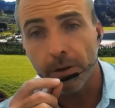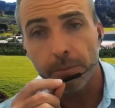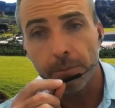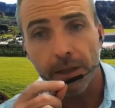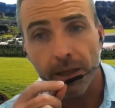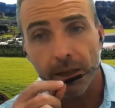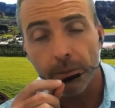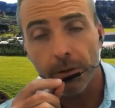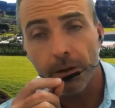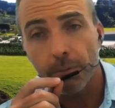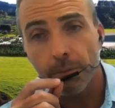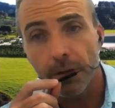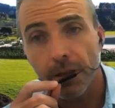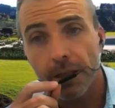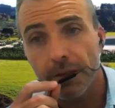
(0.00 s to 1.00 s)
became
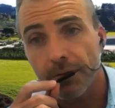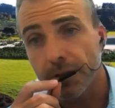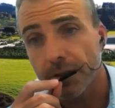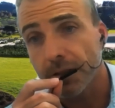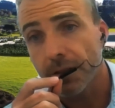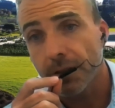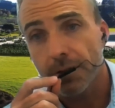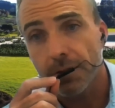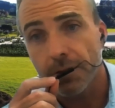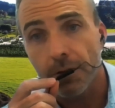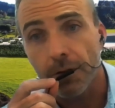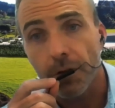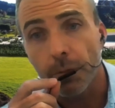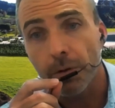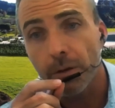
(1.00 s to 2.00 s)
non-believers and others
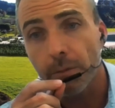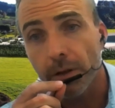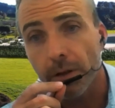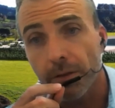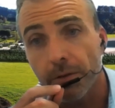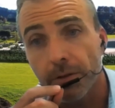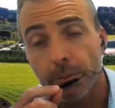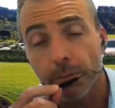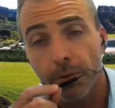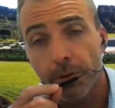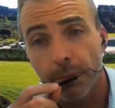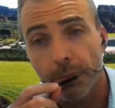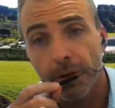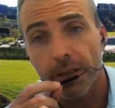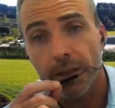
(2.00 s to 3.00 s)
thought they were believers and bought
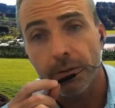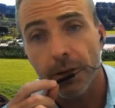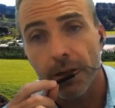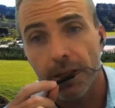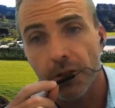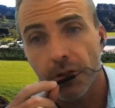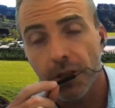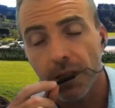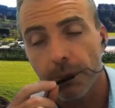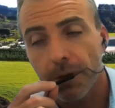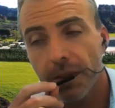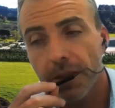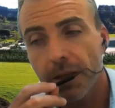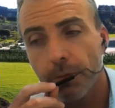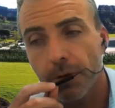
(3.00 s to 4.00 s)
the price really cheap.
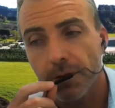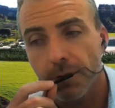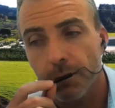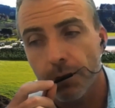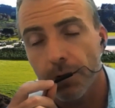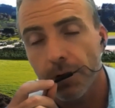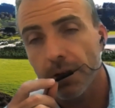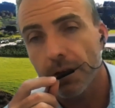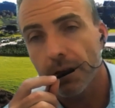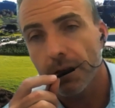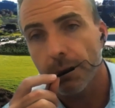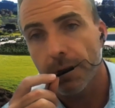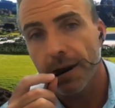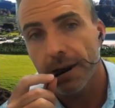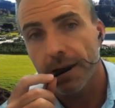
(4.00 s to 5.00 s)
I think what's important to
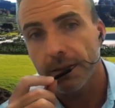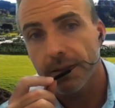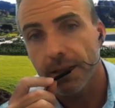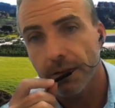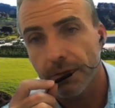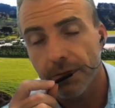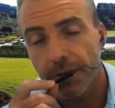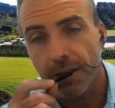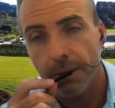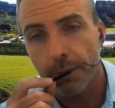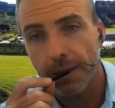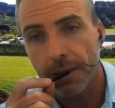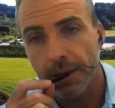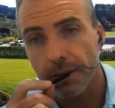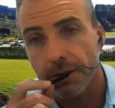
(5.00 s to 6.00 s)
look back at is that the
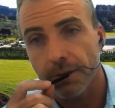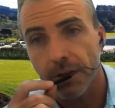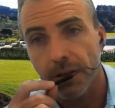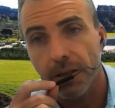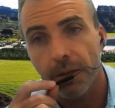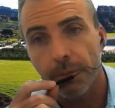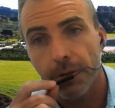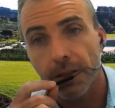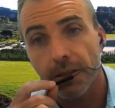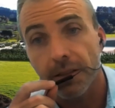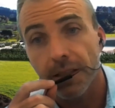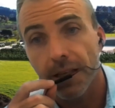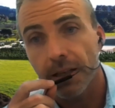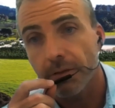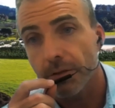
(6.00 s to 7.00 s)
fundamentals of the company
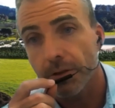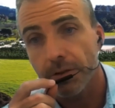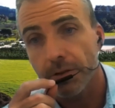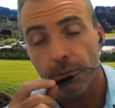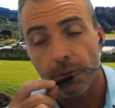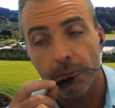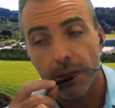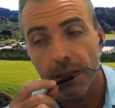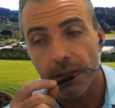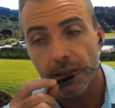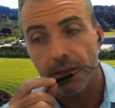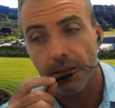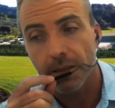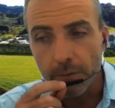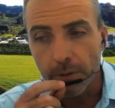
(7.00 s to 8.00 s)
today versus when we
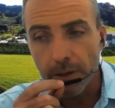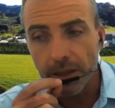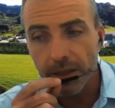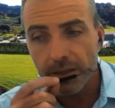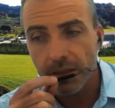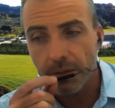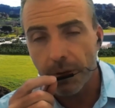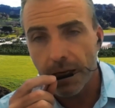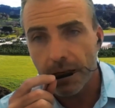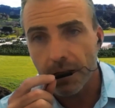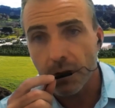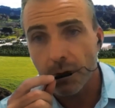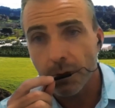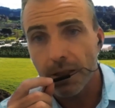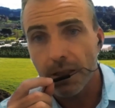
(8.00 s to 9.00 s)
listed. We listed back
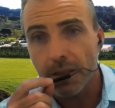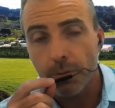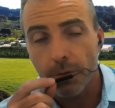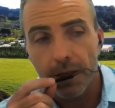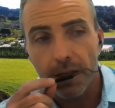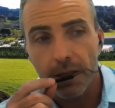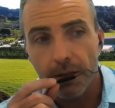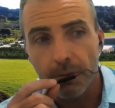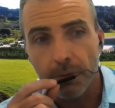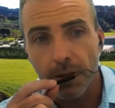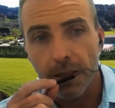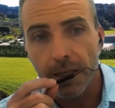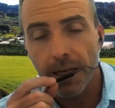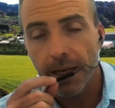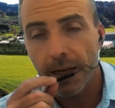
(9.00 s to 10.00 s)
in 2020.
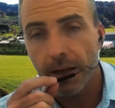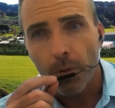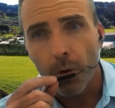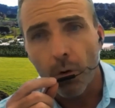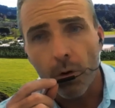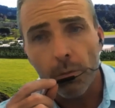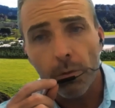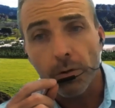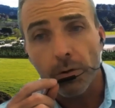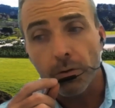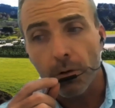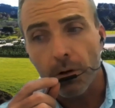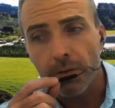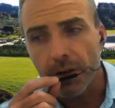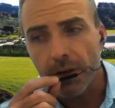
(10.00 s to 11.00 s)
We had almost
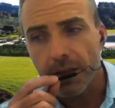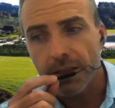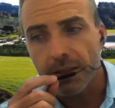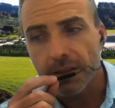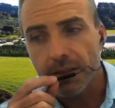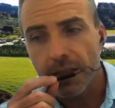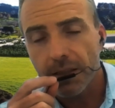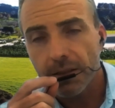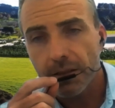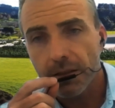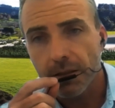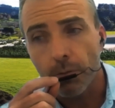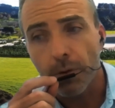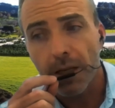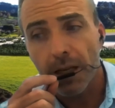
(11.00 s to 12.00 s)
all of our
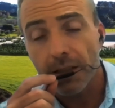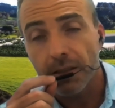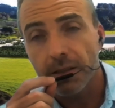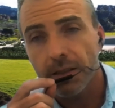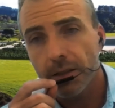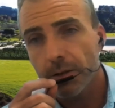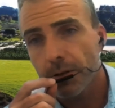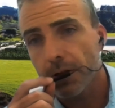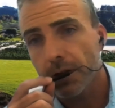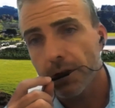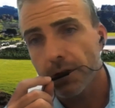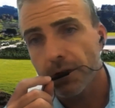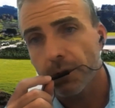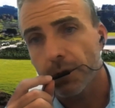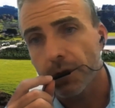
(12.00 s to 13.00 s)
consents. We had 0
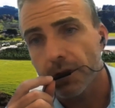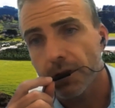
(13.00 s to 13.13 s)
customers.